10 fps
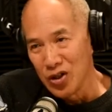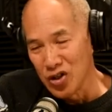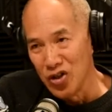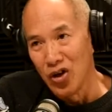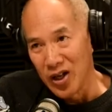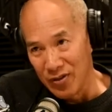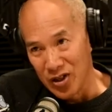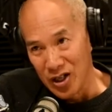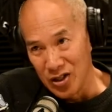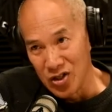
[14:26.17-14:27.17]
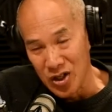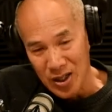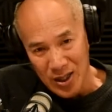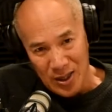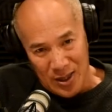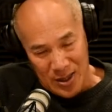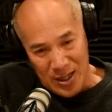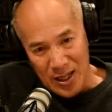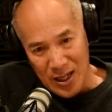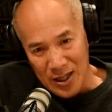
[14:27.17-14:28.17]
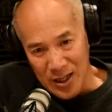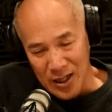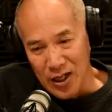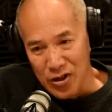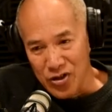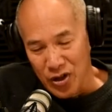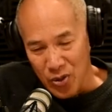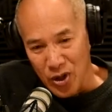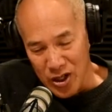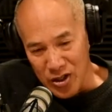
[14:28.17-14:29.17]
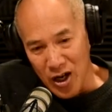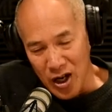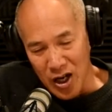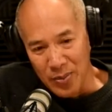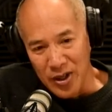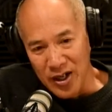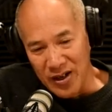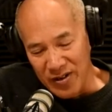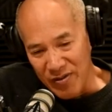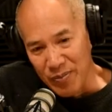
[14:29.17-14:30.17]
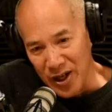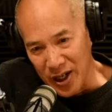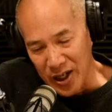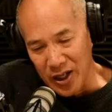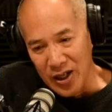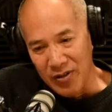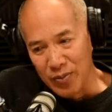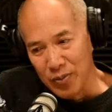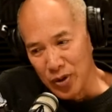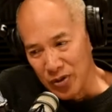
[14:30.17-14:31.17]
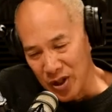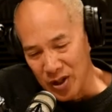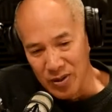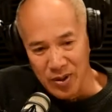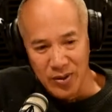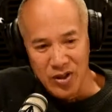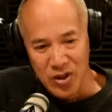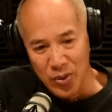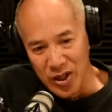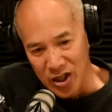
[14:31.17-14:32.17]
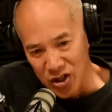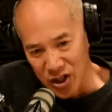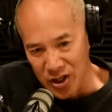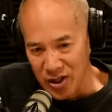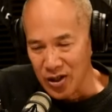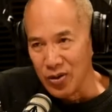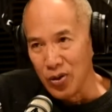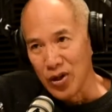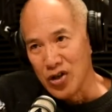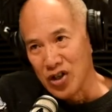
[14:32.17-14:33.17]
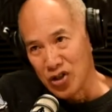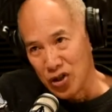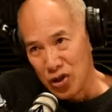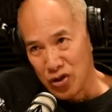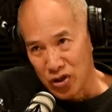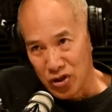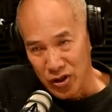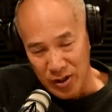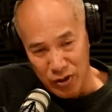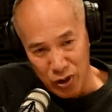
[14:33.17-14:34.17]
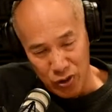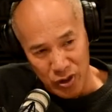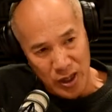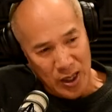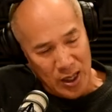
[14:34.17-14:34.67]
to not have kids and uh, you know it's not the right time. I don't have enough money. Haven't moved in. I'm going somewhere next year. You know all those excuses mm. not to have children.